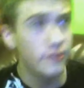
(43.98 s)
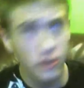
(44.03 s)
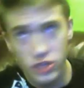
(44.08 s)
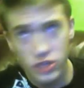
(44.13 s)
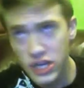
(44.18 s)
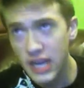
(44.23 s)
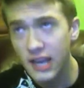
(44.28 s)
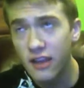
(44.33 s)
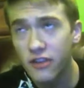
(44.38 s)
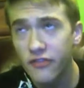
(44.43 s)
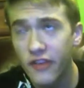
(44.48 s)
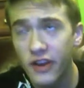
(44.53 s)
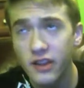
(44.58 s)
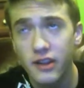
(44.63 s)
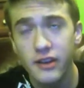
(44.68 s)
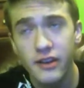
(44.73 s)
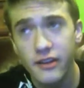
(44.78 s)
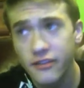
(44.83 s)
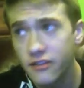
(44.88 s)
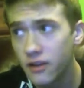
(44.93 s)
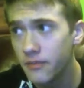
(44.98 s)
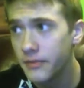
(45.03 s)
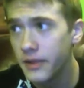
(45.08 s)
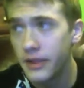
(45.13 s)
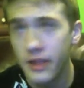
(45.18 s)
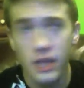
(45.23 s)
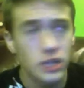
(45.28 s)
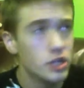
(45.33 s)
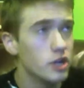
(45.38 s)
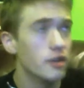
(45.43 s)
so Jagex finally did something that
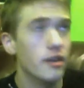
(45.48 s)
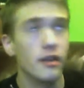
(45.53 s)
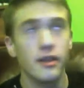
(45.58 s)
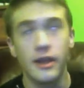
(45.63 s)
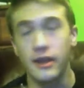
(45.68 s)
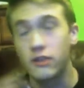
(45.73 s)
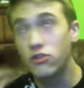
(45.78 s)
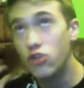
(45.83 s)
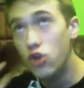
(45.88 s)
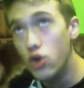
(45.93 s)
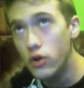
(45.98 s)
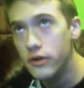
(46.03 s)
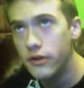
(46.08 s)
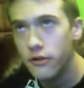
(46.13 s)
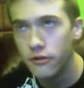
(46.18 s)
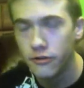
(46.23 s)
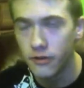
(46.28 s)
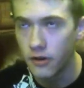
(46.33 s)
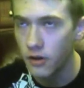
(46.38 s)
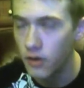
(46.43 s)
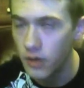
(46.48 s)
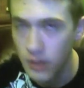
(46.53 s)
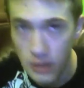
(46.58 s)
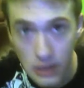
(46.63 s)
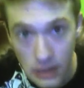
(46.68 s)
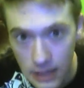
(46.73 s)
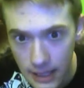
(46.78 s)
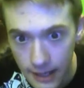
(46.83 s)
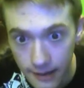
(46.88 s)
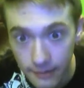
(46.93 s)
they should have done, like, 2 years ago, at
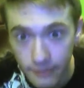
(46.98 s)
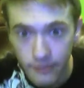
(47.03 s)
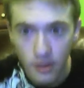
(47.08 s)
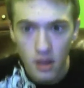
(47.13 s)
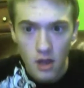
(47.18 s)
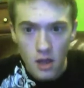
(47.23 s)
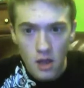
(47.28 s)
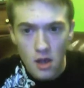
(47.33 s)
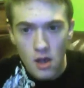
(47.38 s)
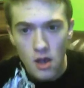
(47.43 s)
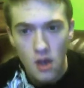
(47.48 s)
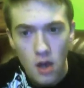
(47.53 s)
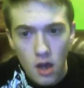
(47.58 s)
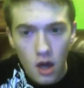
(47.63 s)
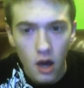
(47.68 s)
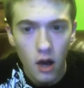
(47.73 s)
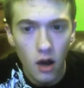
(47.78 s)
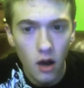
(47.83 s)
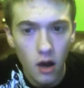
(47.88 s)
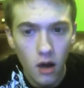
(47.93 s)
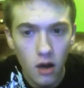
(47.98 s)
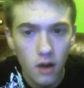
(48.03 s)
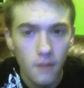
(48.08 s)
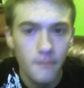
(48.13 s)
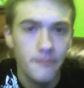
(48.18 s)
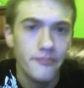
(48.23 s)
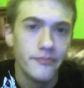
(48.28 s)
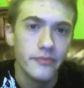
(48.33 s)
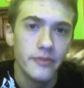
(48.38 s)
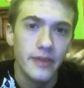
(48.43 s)
least.
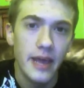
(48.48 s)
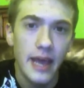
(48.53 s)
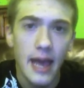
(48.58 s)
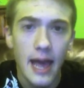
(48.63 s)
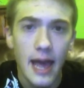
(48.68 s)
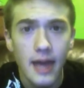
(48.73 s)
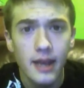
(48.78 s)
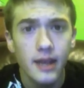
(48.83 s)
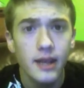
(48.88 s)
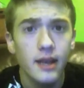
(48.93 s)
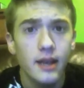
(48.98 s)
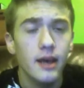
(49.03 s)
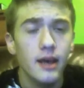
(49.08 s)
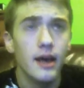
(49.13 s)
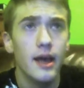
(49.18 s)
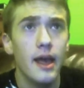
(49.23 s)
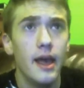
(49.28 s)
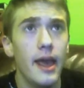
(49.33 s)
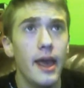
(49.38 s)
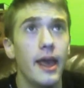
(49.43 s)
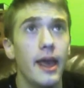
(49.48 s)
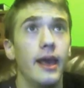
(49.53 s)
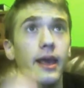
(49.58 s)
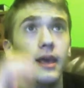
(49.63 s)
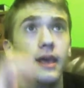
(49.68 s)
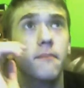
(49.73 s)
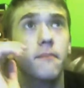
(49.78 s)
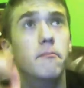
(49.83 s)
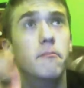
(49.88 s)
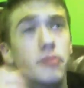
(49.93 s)
They added
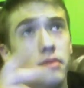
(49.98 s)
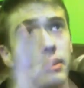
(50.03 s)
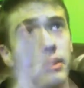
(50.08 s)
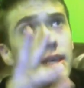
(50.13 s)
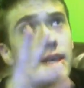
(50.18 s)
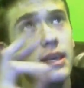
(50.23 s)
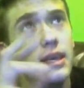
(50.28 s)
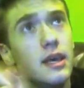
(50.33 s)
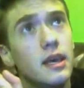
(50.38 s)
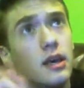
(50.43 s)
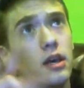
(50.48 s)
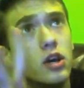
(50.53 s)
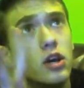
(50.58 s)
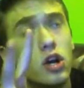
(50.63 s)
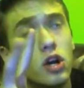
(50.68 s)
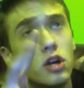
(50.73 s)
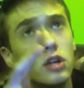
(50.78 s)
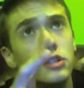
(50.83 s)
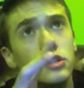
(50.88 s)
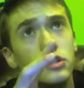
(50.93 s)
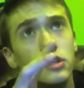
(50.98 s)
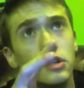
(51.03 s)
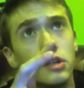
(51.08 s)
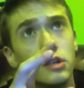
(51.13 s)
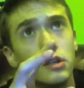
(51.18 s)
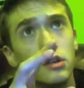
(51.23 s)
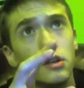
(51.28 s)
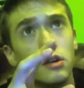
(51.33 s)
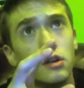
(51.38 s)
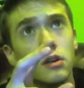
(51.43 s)
a blinking
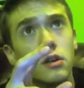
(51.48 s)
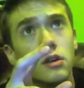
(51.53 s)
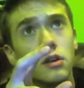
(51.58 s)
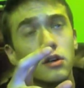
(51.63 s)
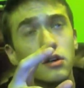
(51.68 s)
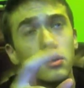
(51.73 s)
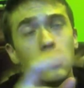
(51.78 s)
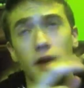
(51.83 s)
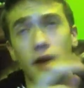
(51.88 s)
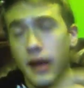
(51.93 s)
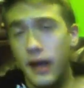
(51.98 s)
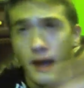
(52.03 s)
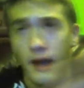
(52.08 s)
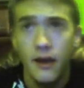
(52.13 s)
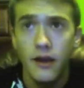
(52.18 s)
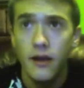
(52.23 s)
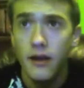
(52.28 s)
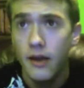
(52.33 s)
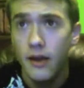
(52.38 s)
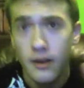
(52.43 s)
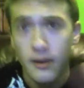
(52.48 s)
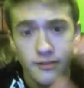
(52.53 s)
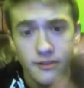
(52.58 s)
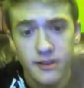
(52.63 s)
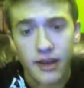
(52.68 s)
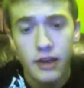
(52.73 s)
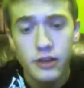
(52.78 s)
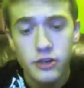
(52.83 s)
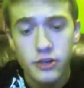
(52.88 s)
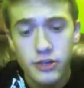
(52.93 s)
cursor
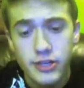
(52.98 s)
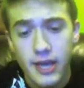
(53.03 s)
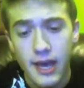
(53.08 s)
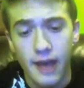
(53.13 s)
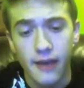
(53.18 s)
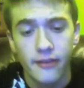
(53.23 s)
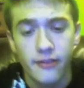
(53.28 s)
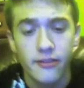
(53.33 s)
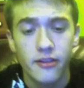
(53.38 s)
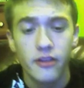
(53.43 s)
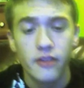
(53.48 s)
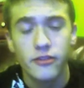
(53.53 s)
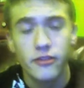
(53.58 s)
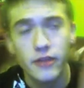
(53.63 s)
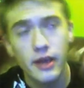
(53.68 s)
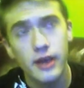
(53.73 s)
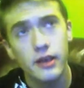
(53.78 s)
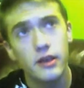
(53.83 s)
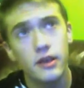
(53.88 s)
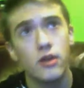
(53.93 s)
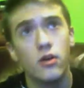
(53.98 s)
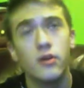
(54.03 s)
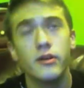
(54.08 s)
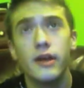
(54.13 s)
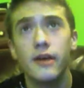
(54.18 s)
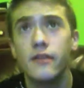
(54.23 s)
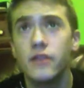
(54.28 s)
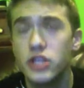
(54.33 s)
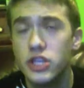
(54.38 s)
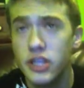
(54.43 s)
inside your text. So now you can hold
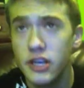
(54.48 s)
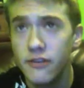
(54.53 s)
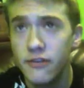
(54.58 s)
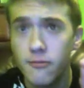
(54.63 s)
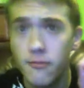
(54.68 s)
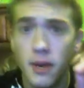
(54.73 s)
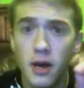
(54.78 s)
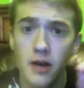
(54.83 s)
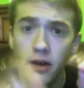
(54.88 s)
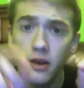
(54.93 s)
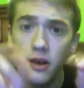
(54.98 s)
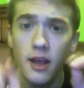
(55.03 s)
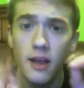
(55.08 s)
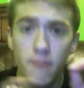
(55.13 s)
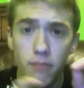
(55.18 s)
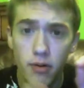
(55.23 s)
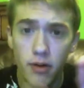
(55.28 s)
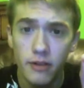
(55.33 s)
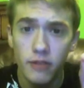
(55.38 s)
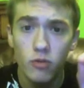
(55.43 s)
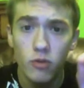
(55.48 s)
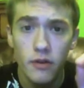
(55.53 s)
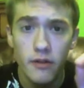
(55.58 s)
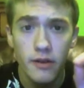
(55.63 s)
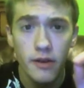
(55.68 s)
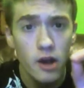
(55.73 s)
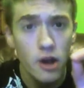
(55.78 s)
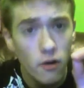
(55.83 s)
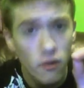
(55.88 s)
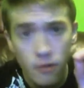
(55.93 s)
down the shift button and press one of
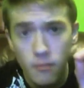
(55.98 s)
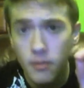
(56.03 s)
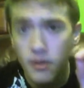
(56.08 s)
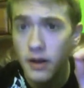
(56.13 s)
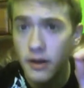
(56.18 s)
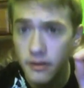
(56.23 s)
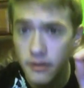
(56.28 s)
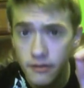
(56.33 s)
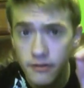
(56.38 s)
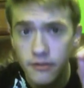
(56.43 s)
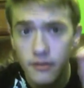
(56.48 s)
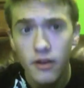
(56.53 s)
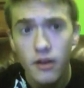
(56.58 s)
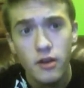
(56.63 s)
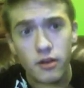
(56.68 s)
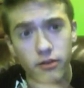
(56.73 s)
the over buttons